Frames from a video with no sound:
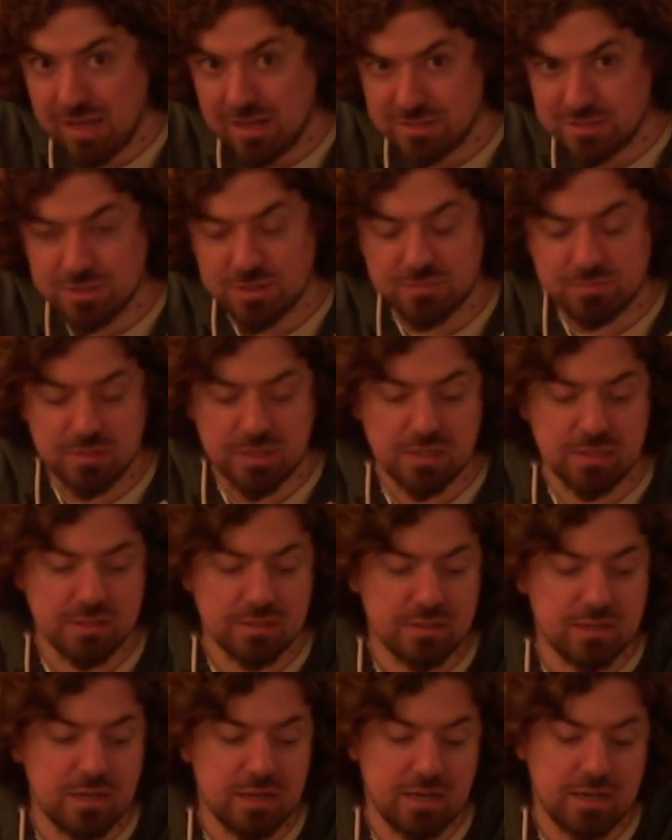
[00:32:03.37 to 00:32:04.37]
That should have
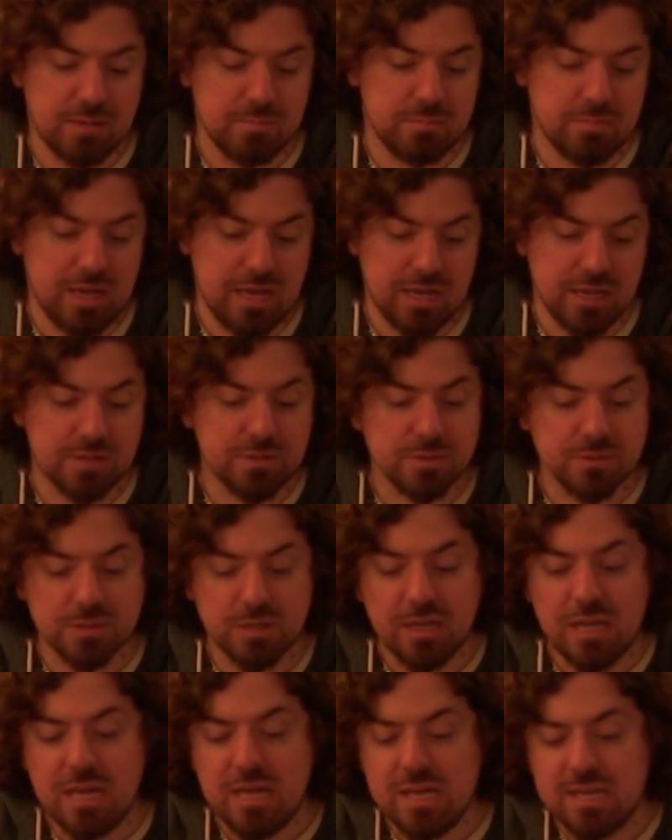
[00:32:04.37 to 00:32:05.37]
been uh, handled.
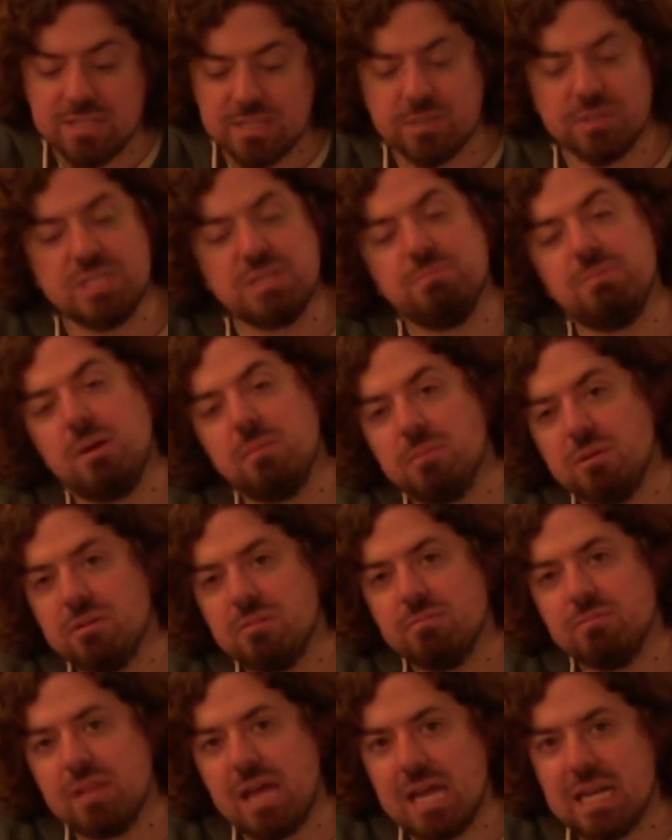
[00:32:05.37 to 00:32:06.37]
So it's a
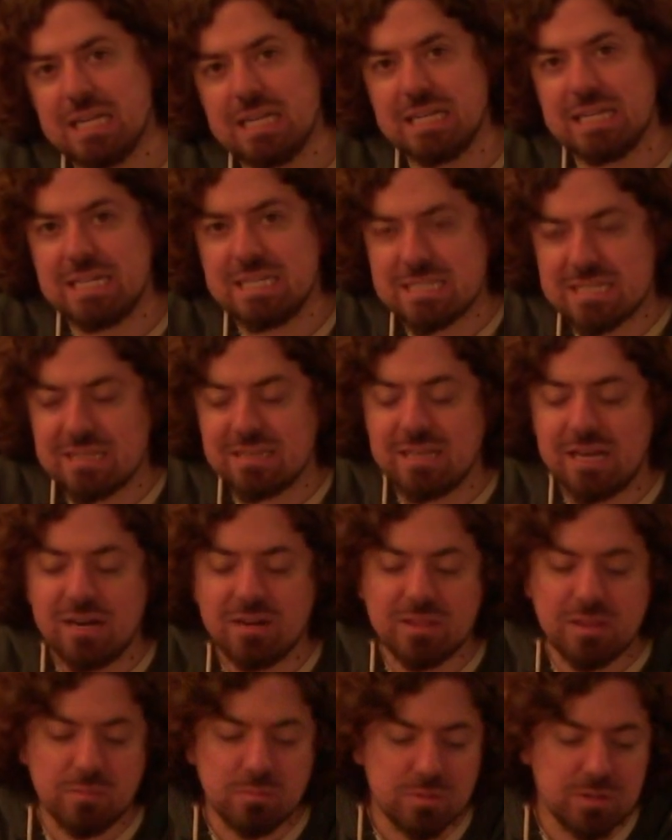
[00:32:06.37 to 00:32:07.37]
bummer that it isn't
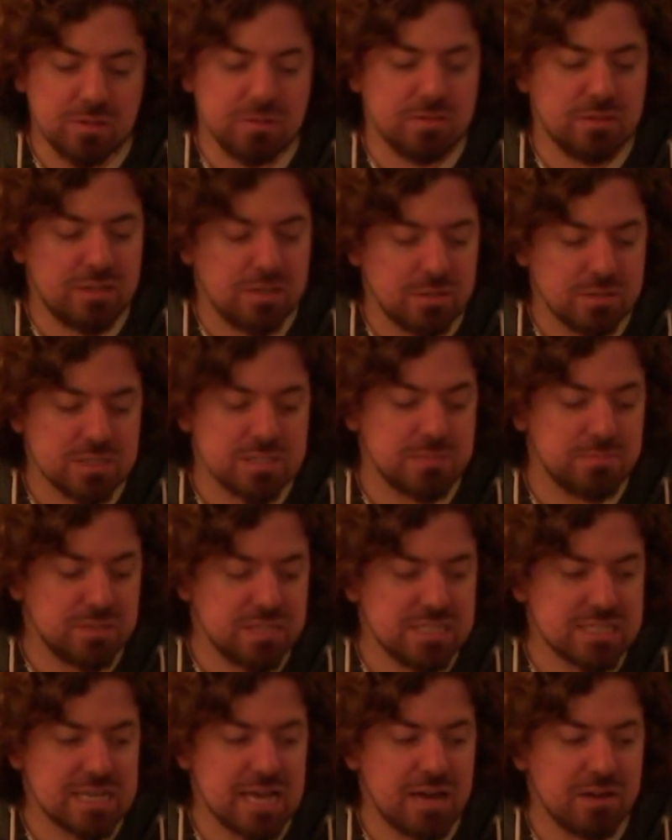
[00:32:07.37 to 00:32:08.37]
there. That we're you know some of
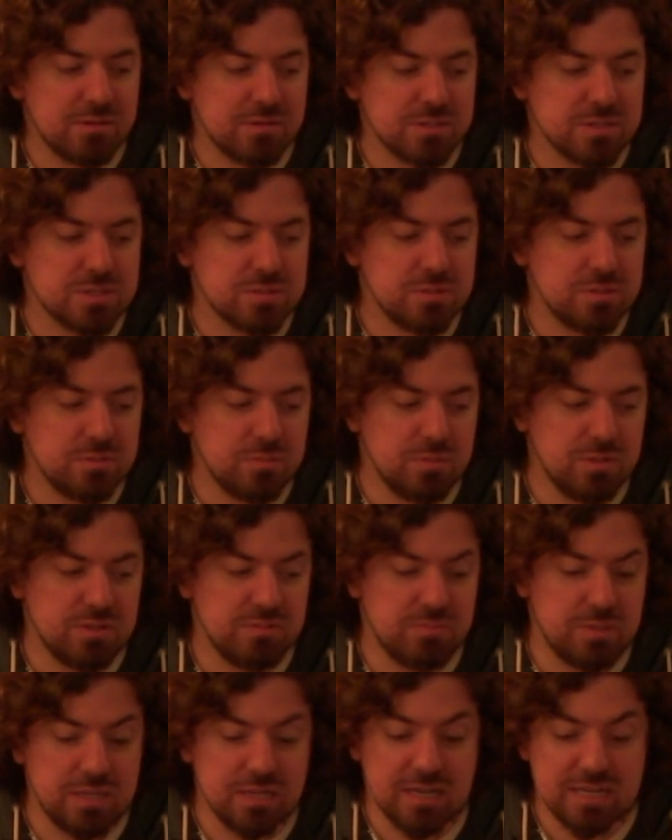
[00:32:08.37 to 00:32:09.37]
these counters would
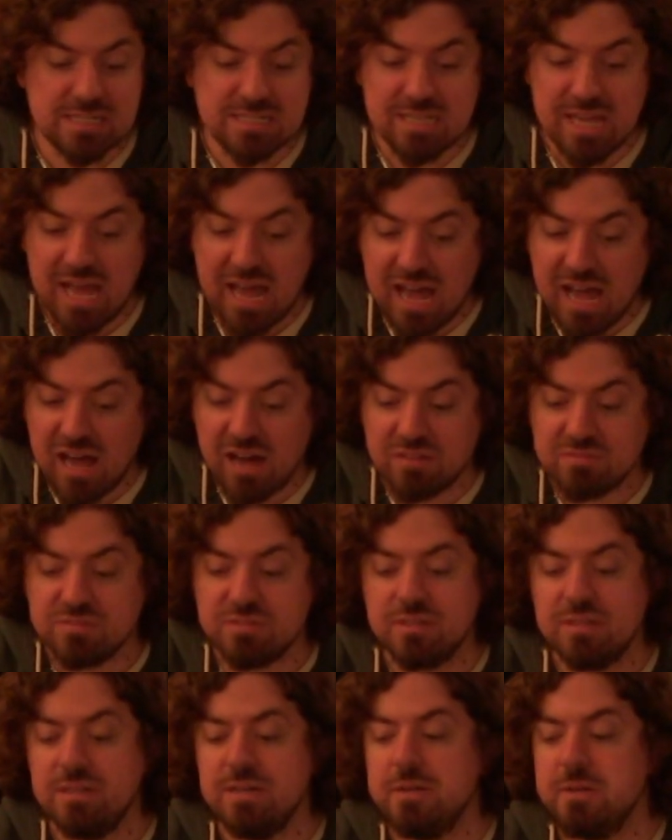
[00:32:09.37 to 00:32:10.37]
have been nice to have.
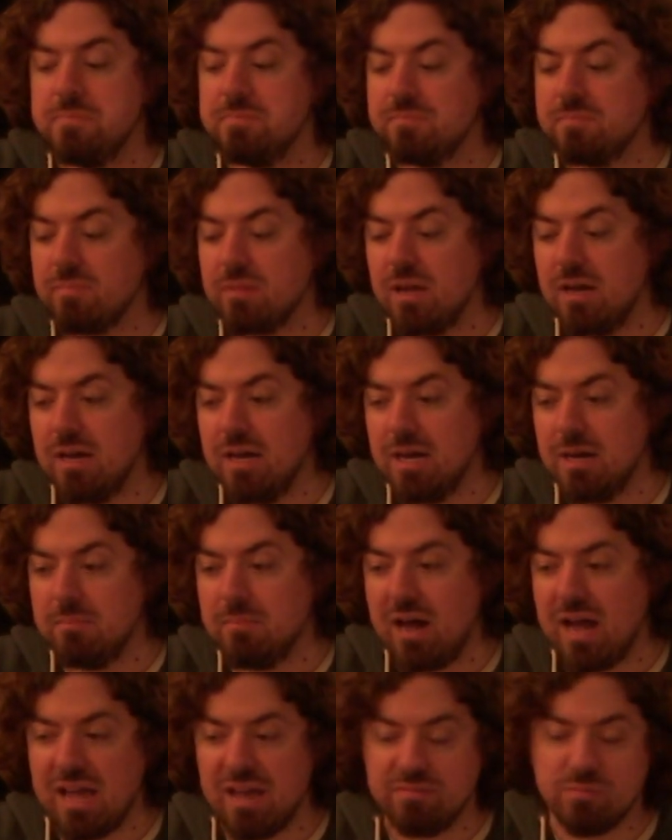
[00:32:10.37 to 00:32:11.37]

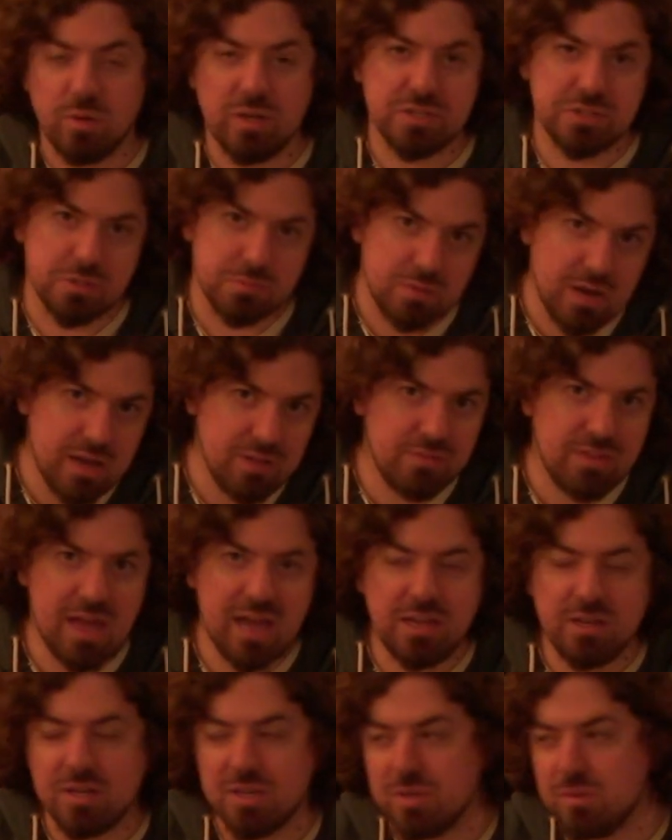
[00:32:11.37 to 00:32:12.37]
Um, I have ways around
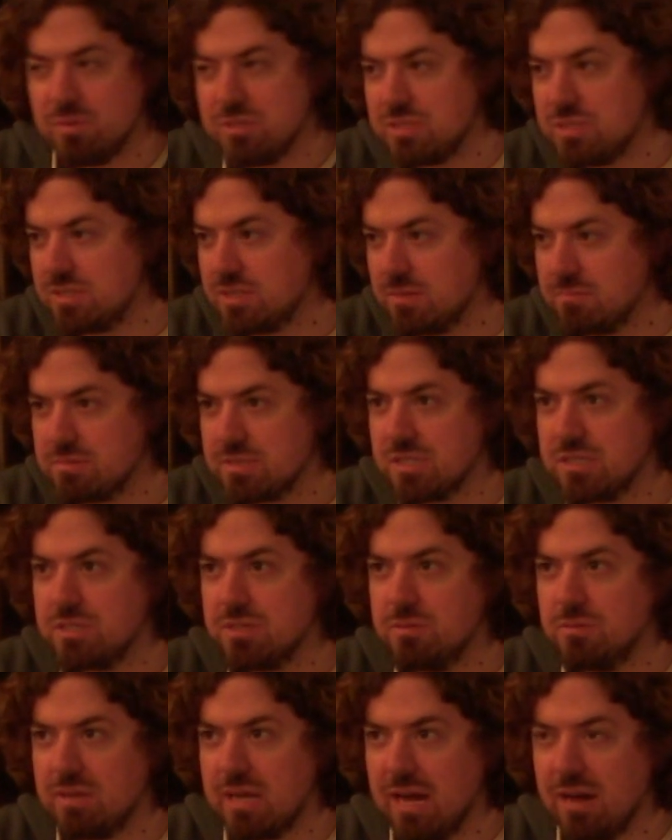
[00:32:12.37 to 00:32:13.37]
that. You can always
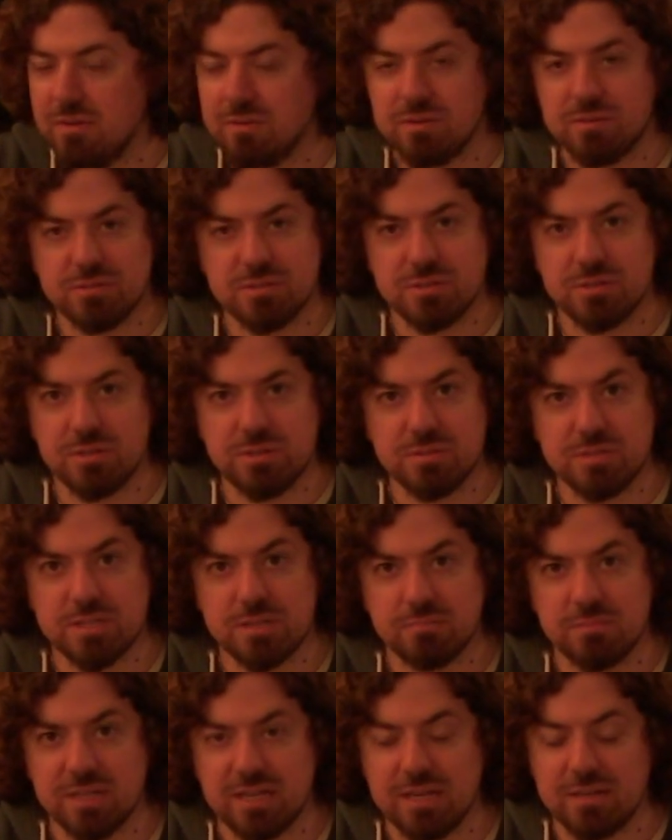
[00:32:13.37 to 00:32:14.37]
substitute counters or use
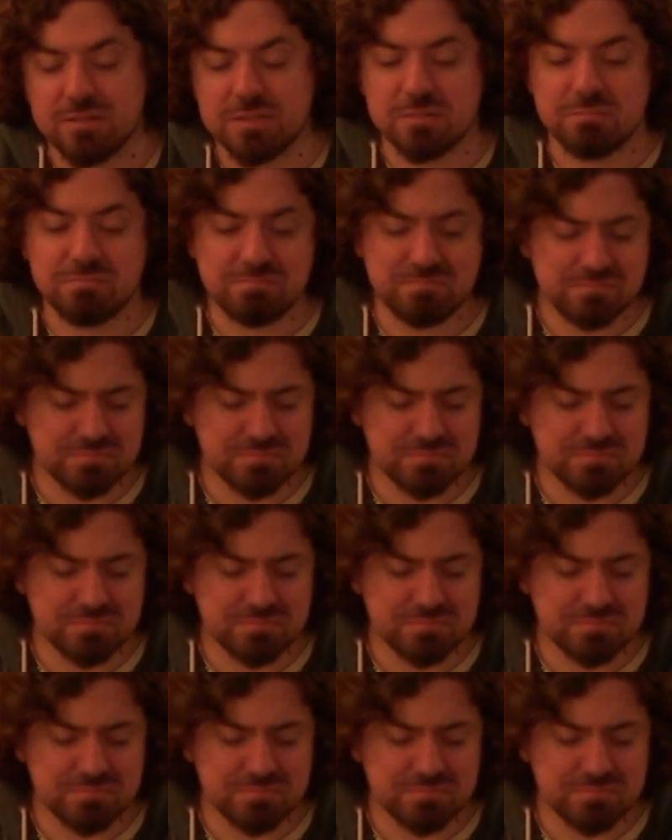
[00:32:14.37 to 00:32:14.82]
something else.